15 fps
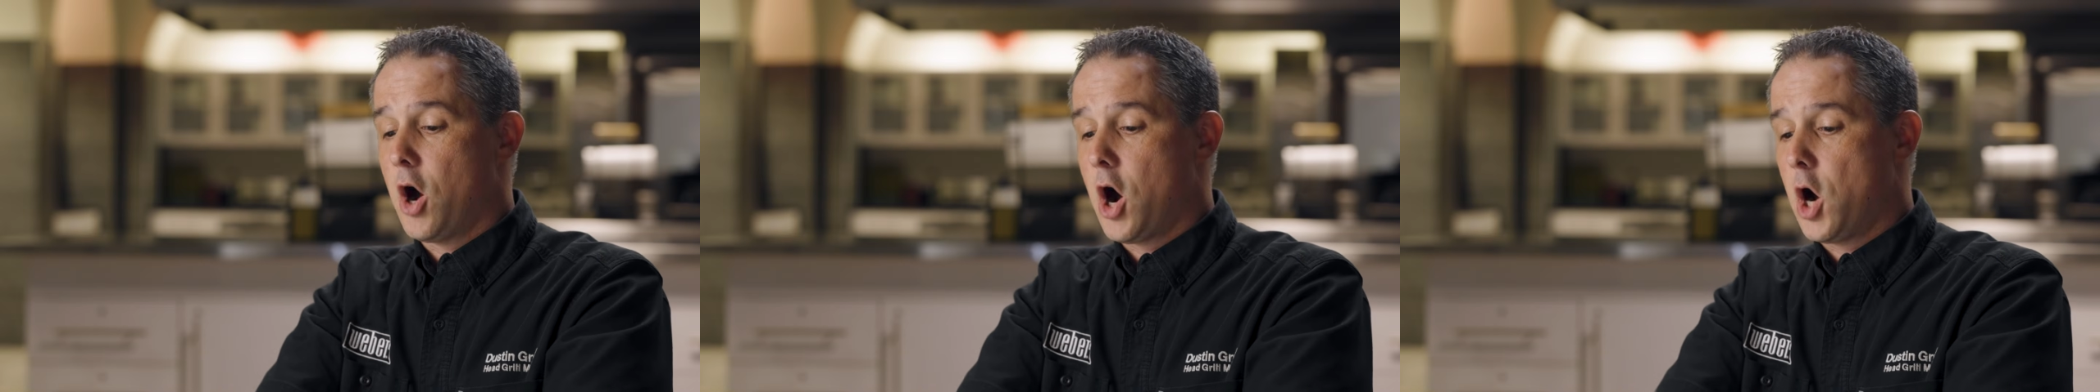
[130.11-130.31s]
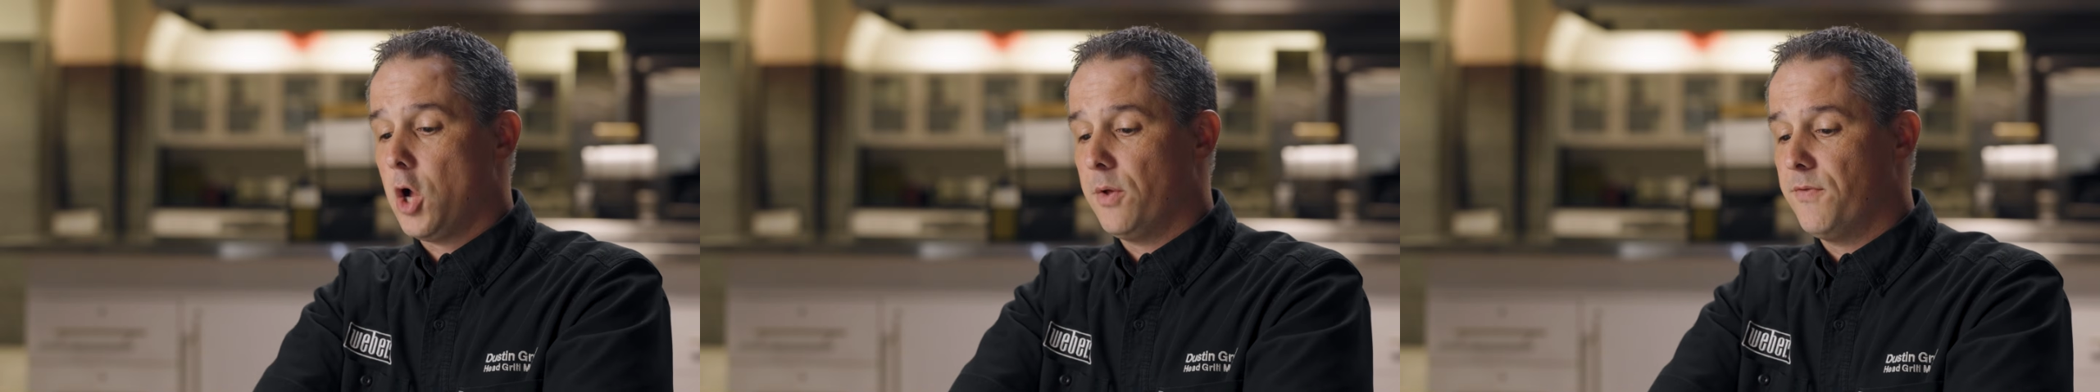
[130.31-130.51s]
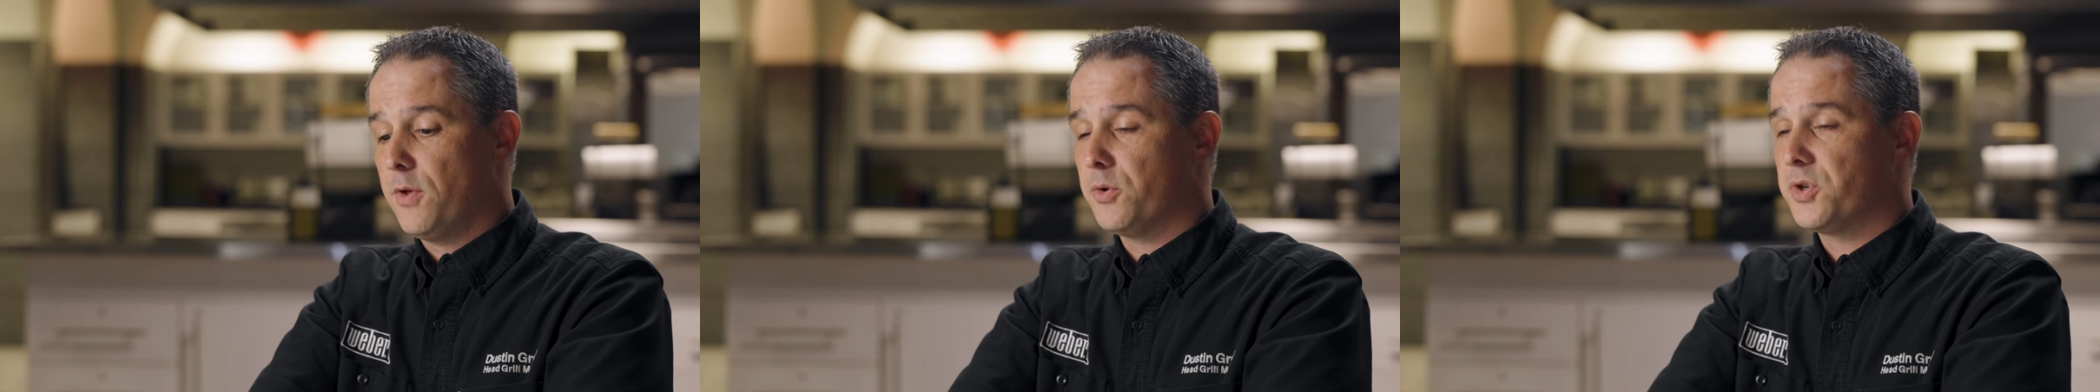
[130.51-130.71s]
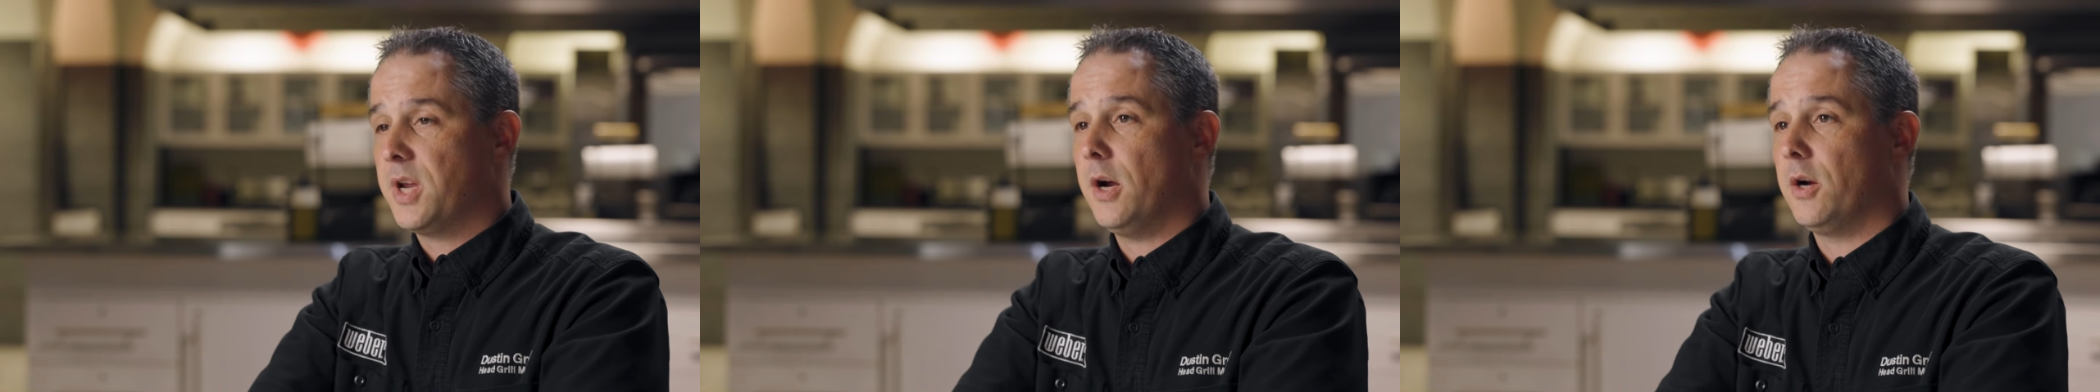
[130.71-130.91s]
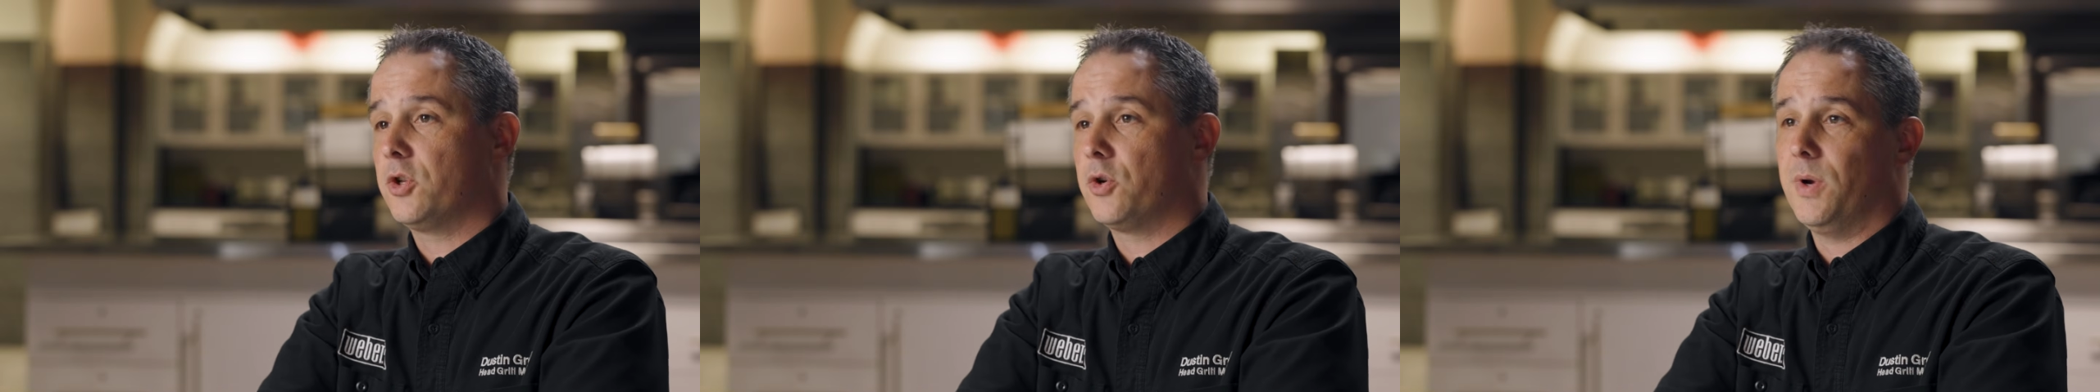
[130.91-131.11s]
all of those
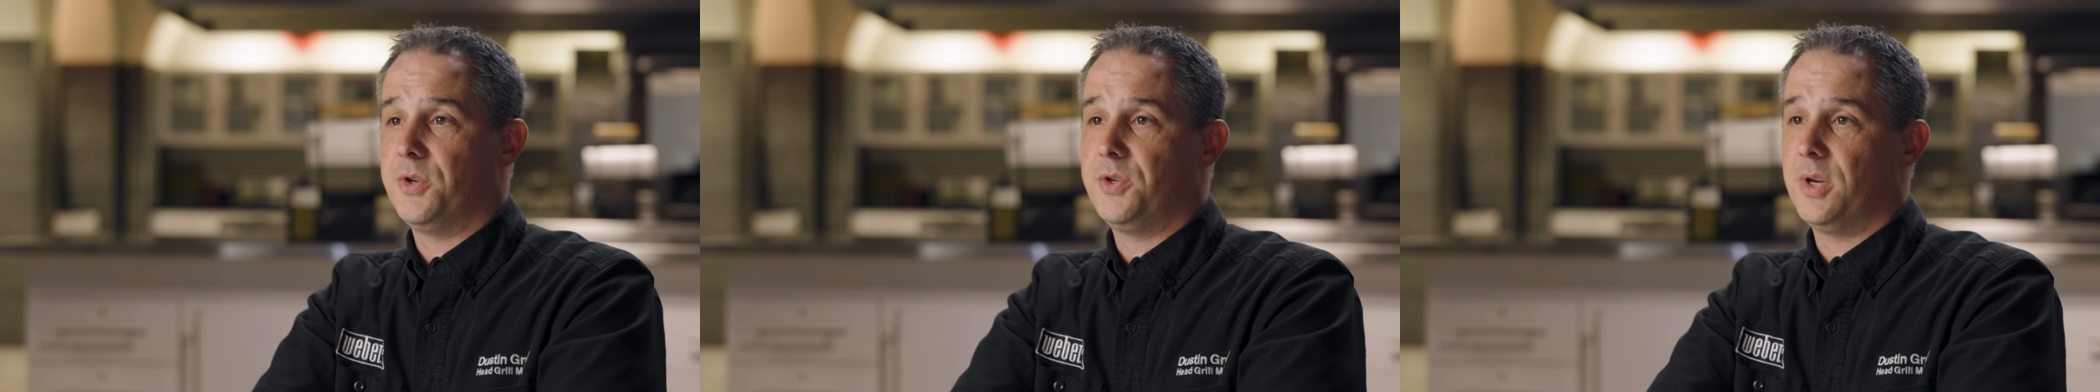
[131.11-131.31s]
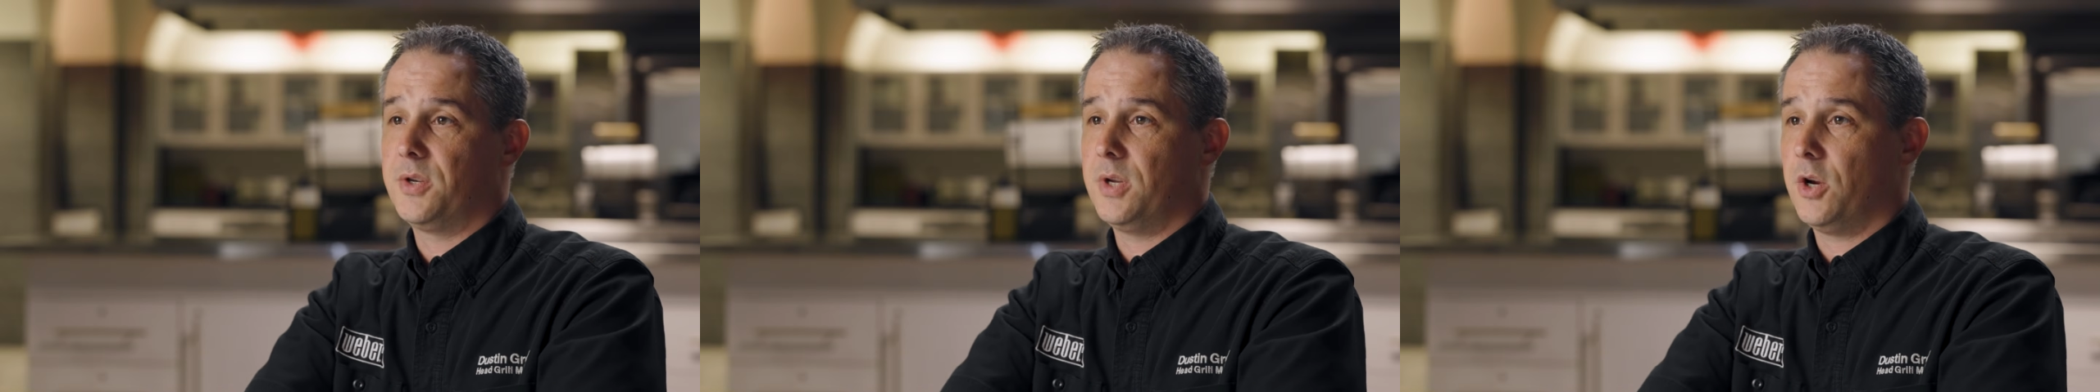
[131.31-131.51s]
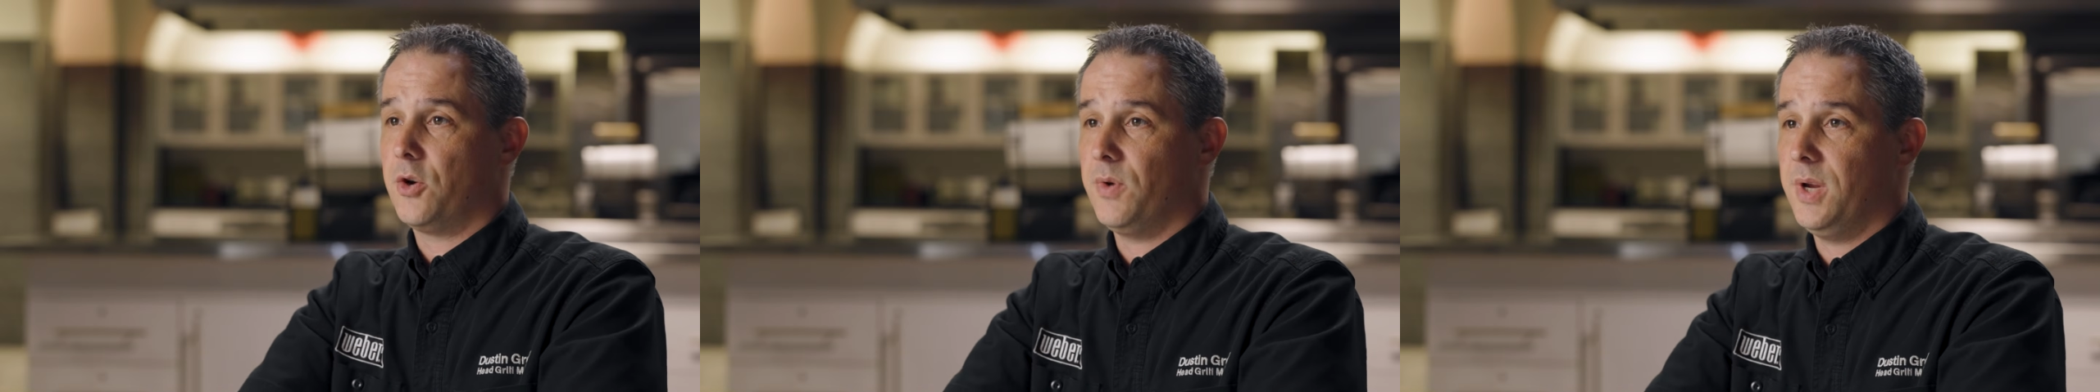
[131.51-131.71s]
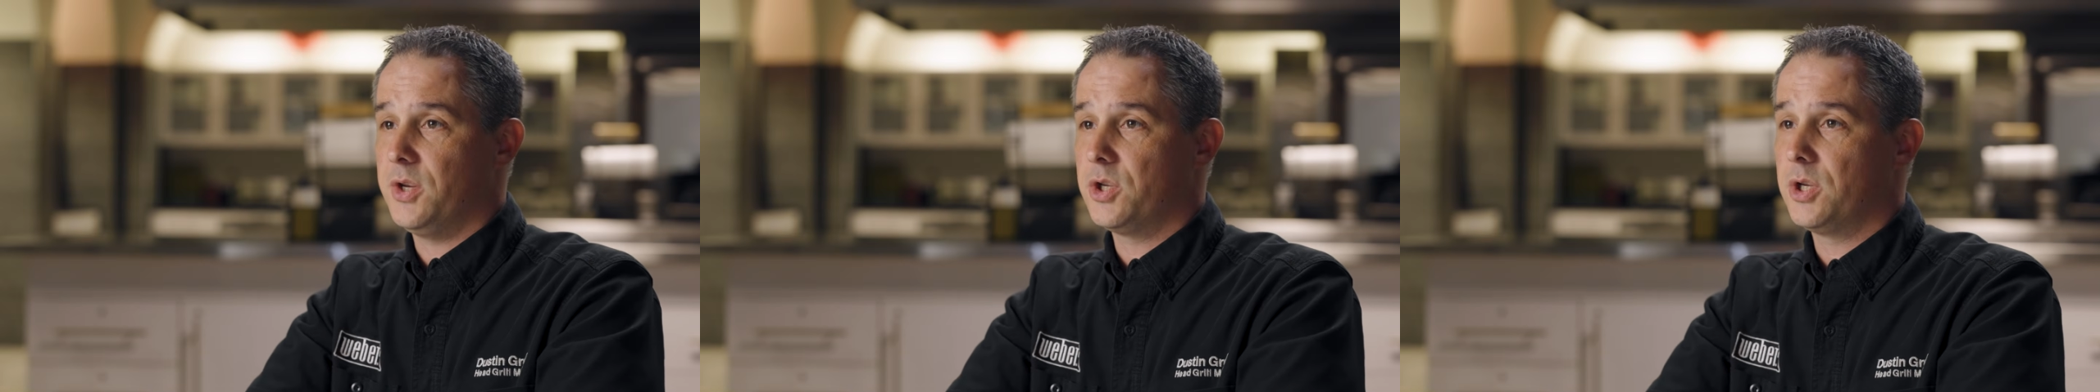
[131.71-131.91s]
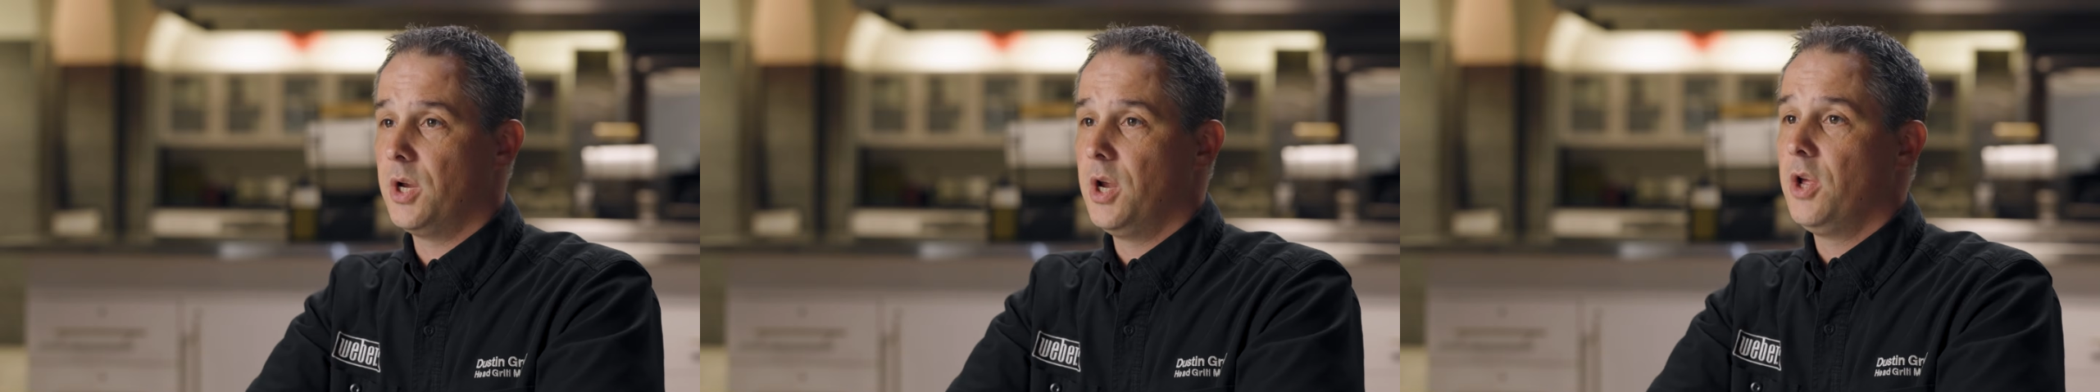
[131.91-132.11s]
characteristics
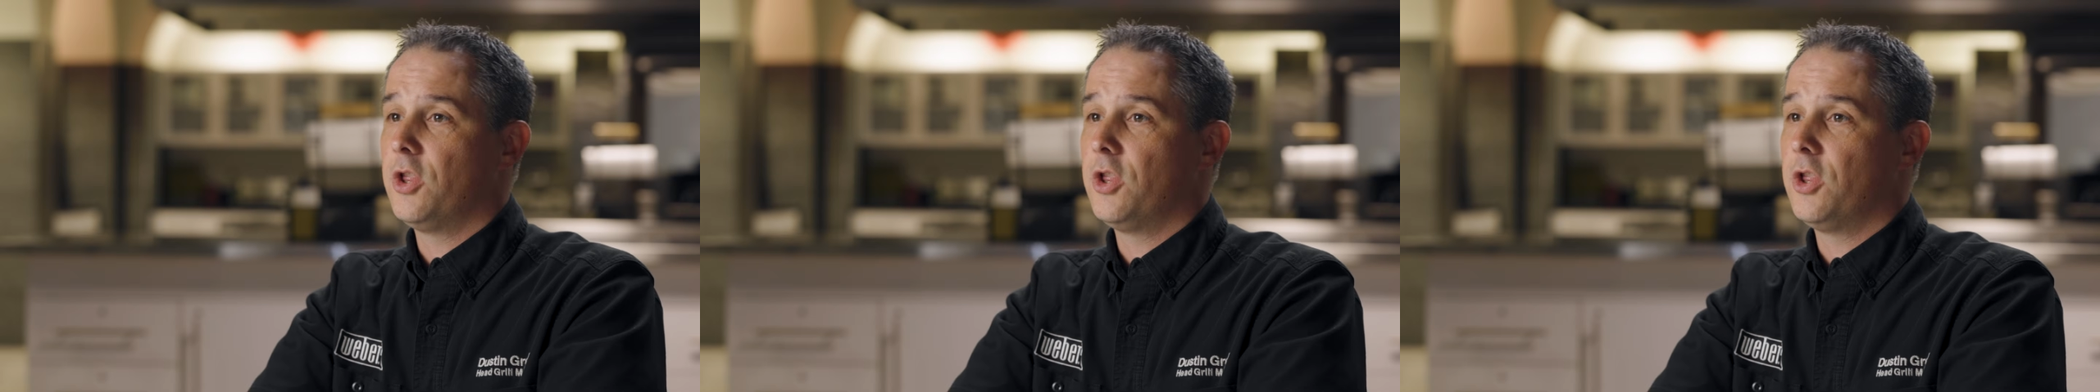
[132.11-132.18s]
increase.